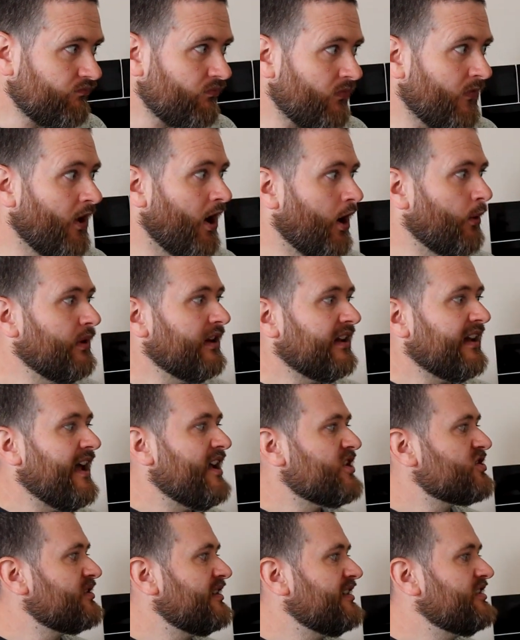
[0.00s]
I will
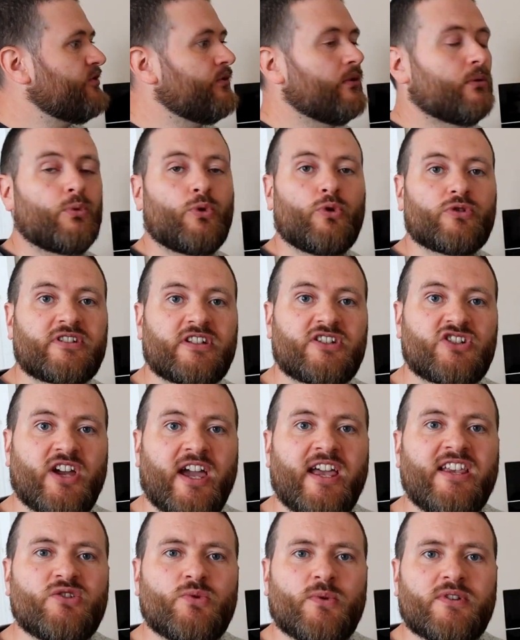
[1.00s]
occasionally do a water
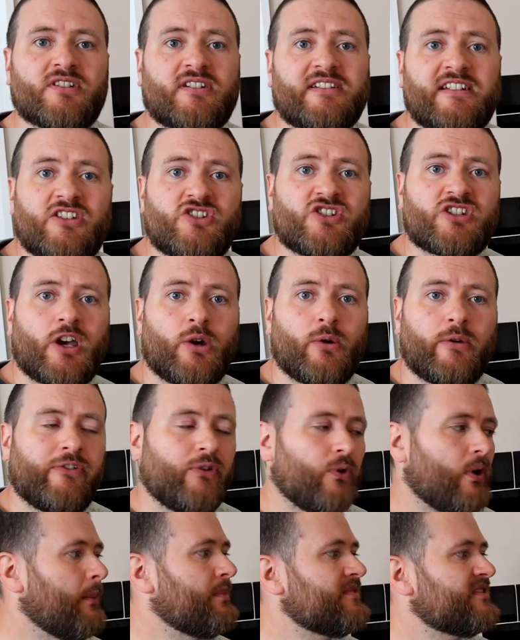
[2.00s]
change, which I did show a
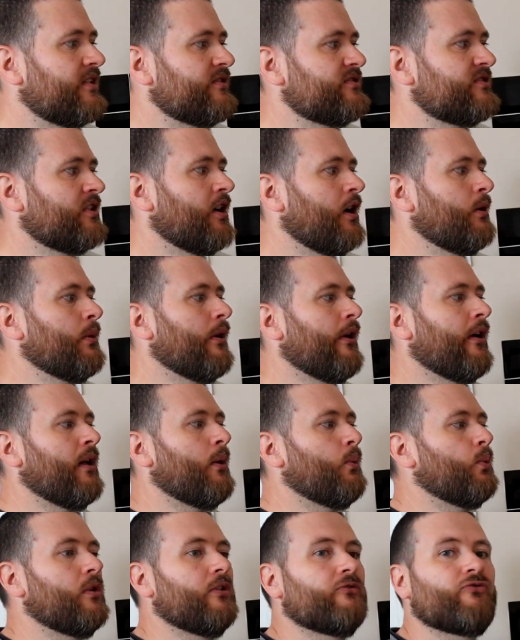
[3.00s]
few episodes ago, where
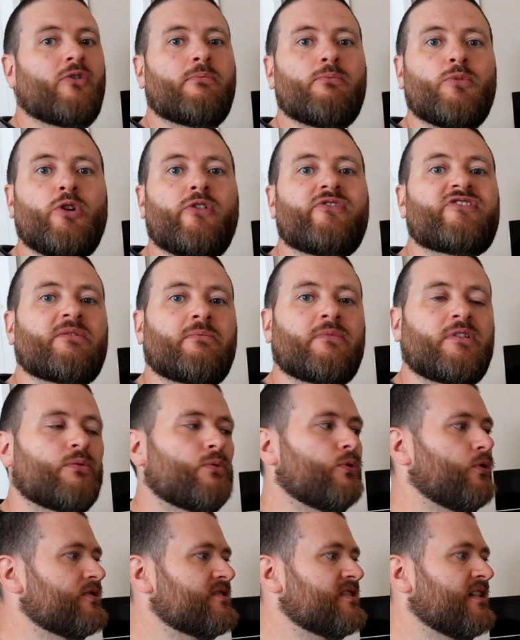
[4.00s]
we'll remove some of the
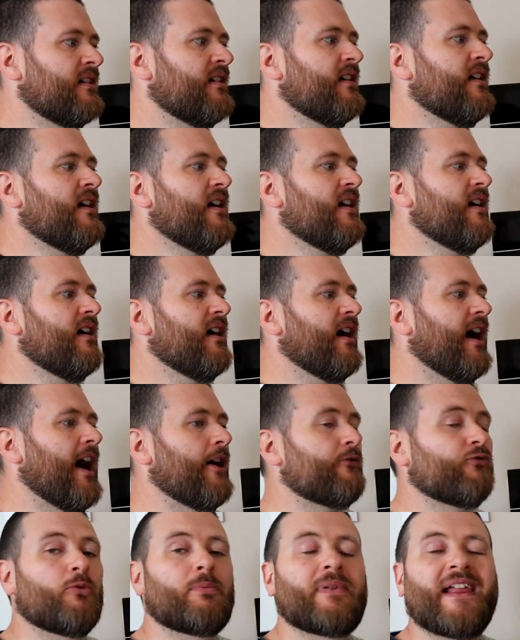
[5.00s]
water
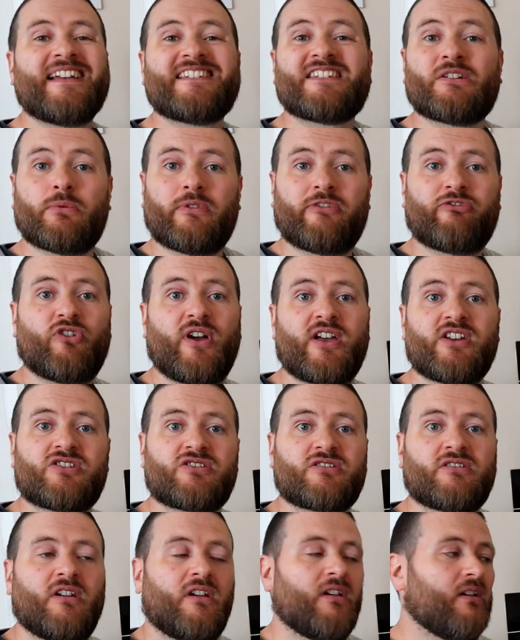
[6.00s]
and replace it with
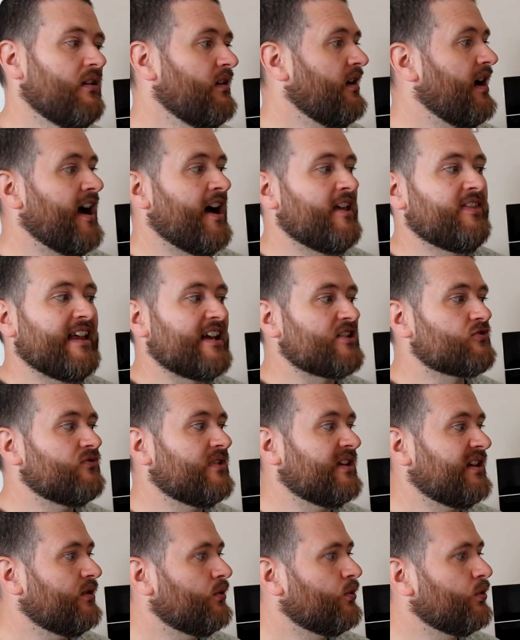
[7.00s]
fresh, and that's
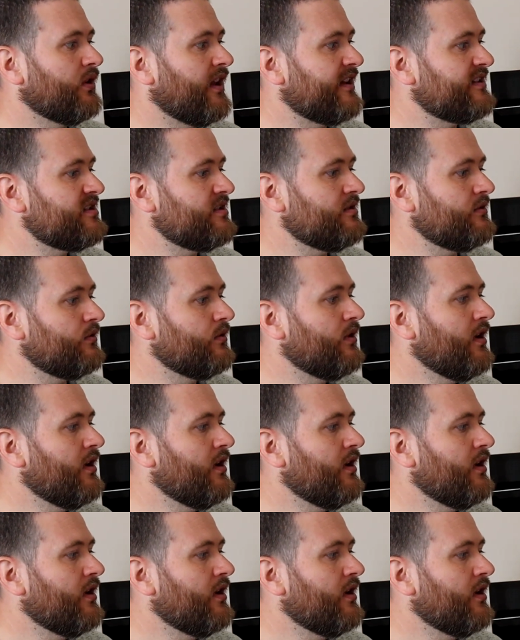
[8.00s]
really all I do.